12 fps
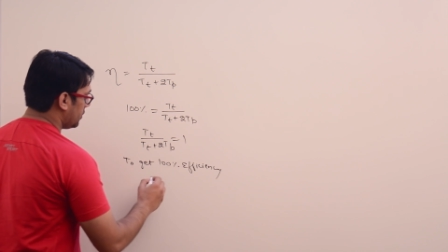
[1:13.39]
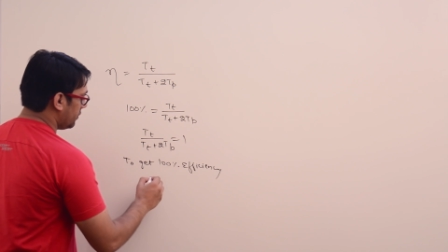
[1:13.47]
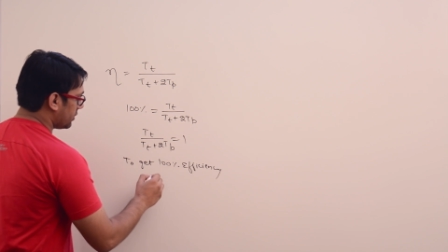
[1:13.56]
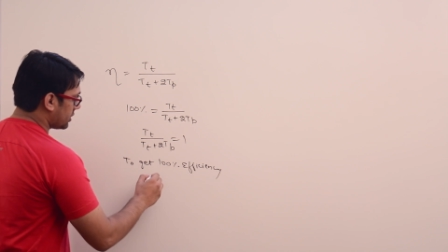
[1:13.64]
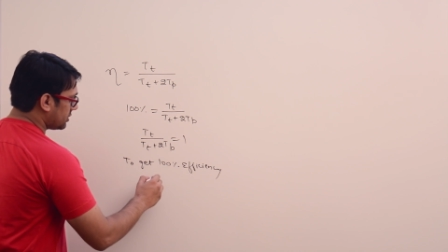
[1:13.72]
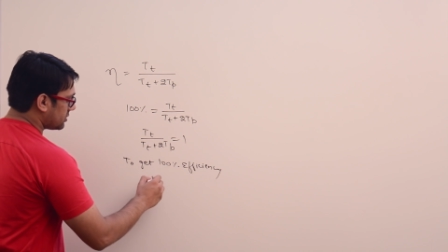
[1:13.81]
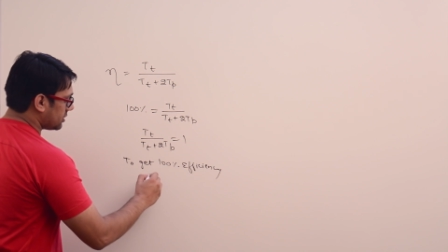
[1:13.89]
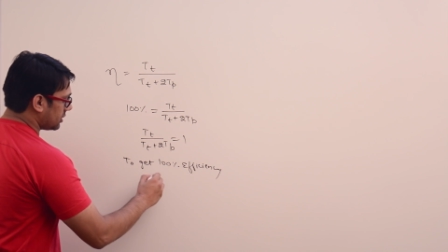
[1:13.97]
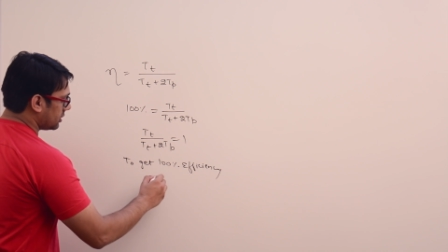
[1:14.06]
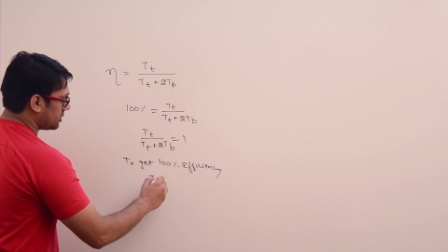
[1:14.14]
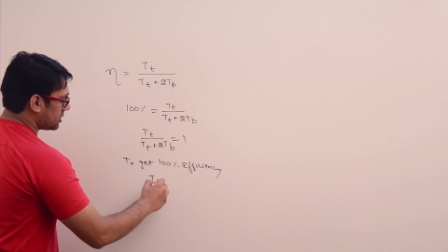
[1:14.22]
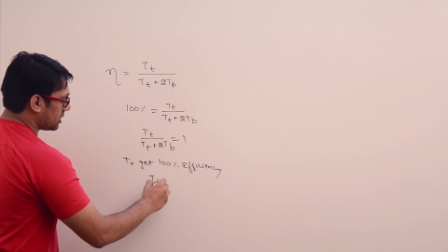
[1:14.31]
we can
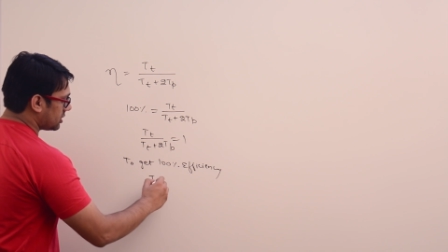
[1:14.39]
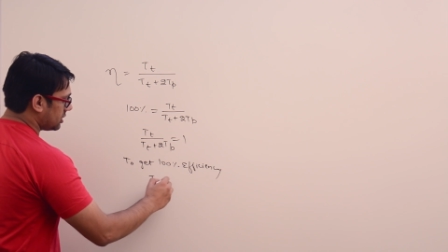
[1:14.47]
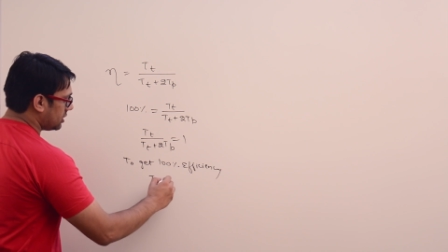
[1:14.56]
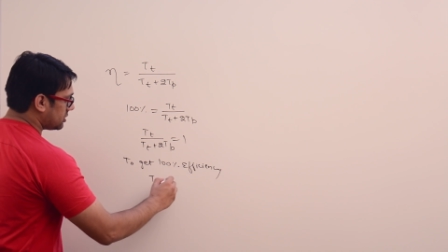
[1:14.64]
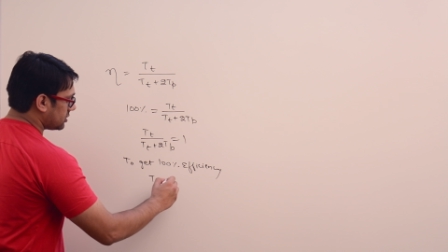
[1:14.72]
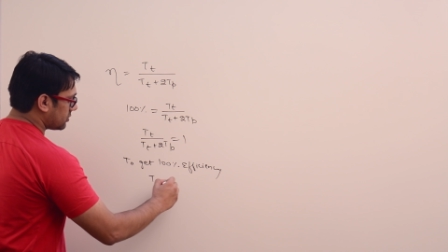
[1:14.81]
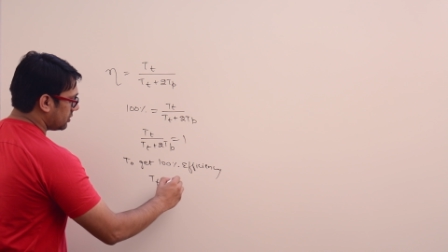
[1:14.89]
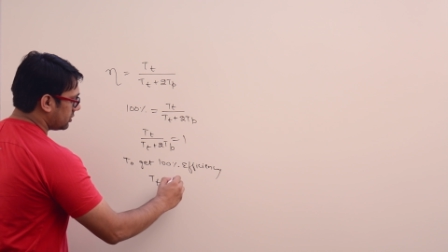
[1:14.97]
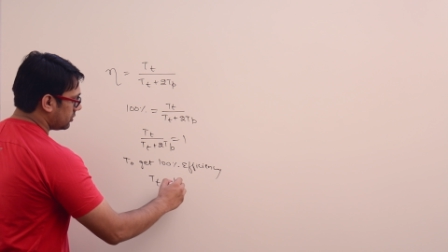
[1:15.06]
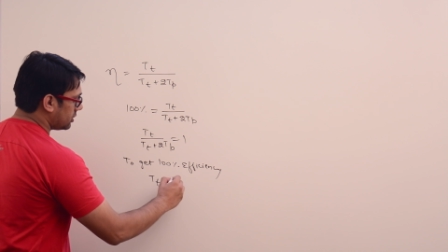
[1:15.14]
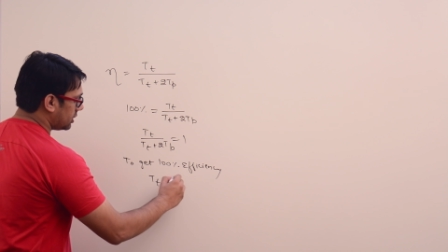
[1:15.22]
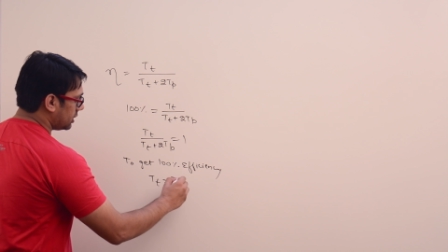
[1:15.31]
say T T is equal
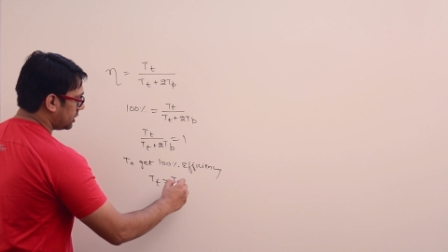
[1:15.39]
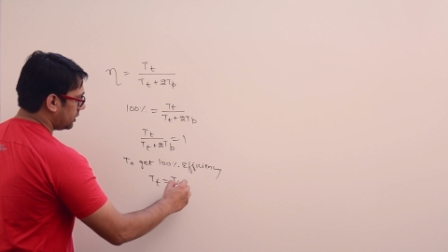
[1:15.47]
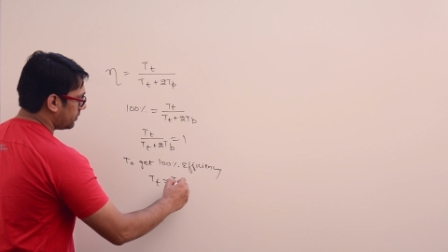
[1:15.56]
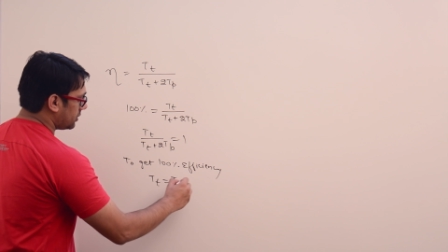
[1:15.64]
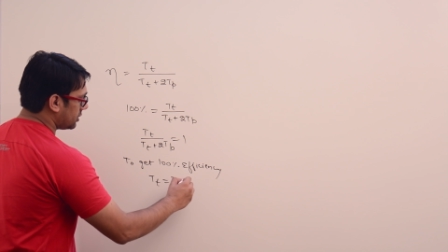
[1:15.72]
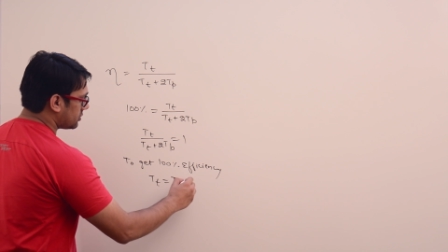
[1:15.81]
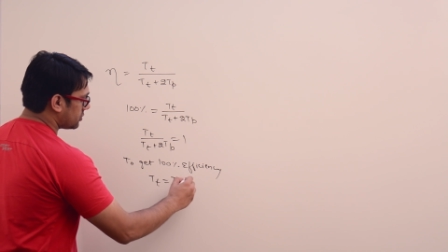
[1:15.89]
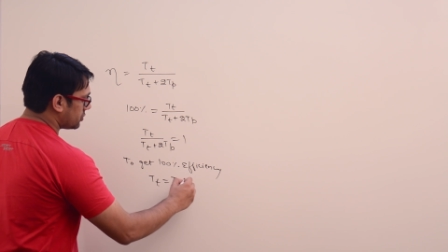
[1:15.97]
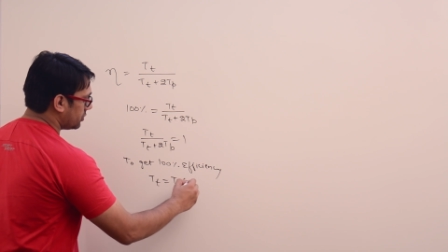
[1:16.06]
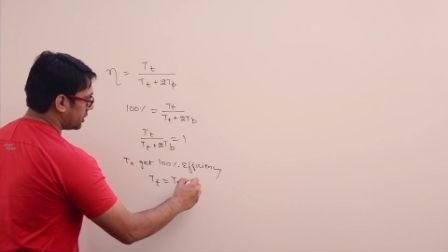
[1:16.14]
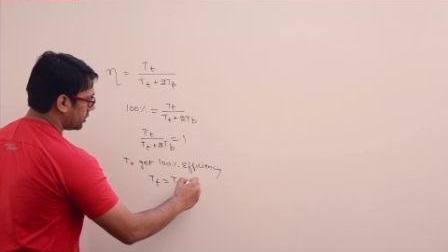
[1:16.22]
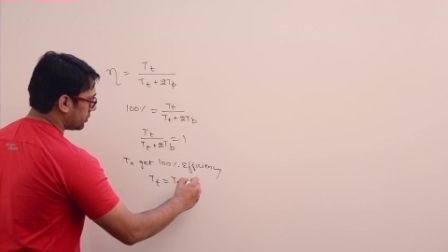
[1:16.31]
to T T plus
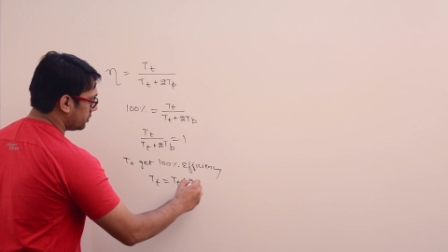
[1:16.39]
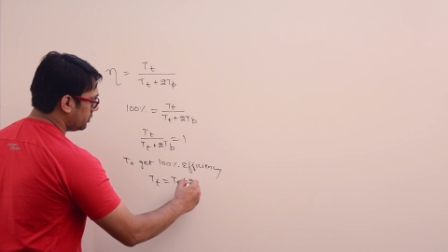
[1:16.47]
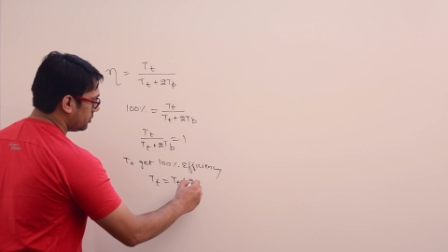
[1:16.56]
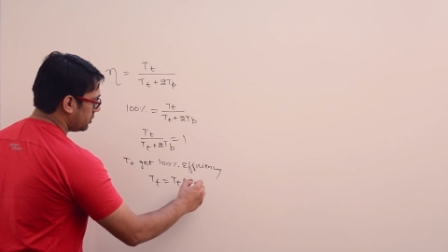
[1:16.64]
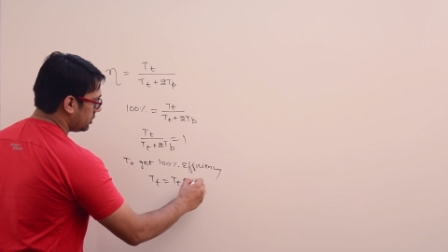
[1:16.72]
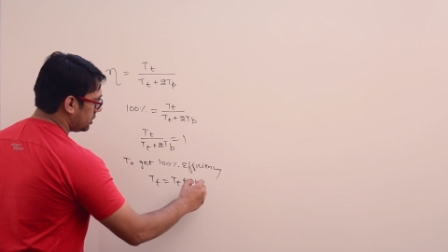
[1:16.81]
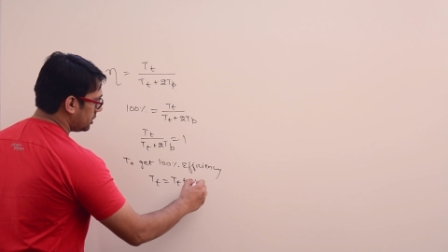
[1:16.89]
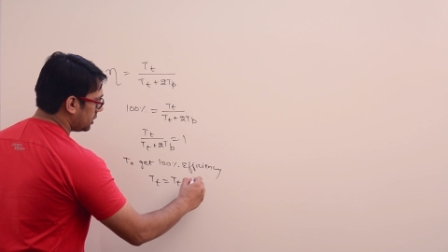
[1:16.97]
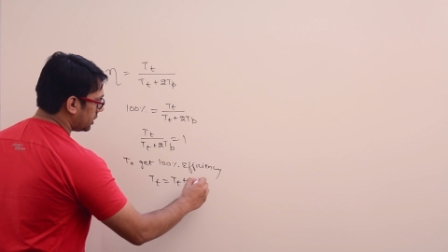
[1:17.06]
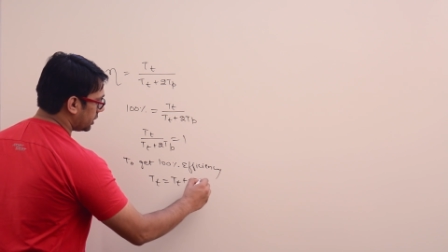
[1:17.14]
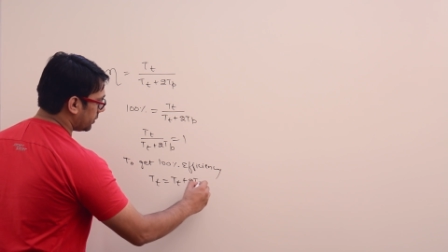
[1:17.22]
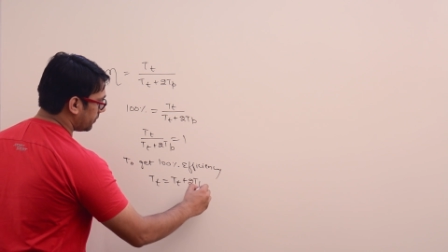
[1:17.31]
two into T